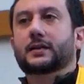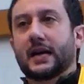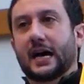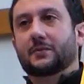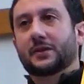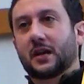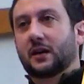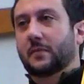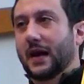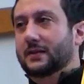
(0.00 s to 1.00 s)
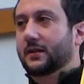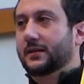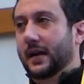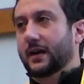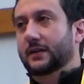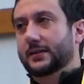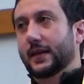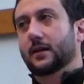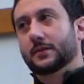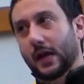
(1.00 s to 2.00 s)
And dad would go back to Hosea and
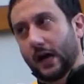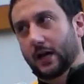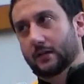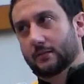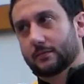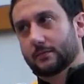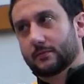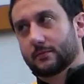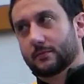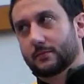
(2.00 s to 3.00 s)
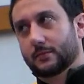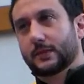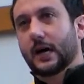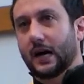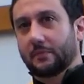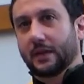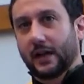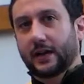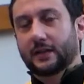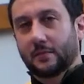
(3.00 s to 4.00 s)
say, "Hosea, stop
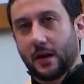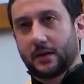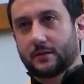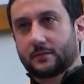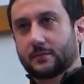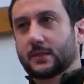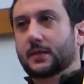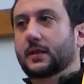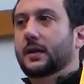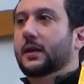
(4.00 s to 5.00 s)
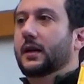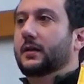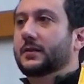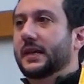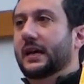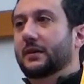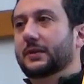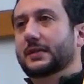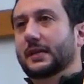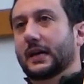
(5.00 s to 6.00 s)
playing in the mud." And Hosea
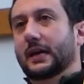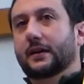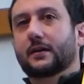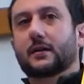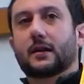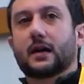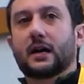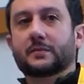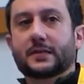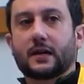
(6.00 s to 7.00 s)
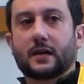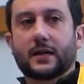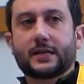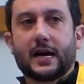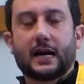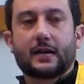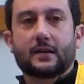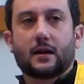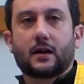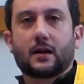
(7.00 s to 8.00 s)
would say, "I'm sorry,
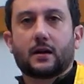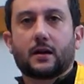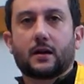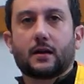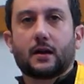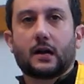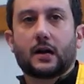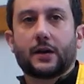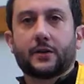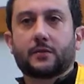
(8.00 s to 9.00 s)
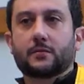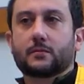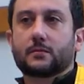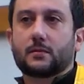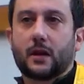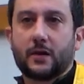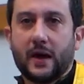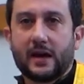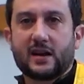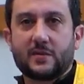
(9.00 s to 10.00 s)
Dad. Are you
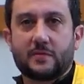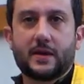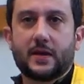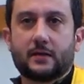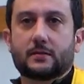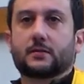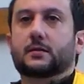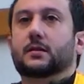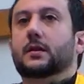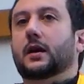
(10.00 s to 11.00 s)
angry with me?"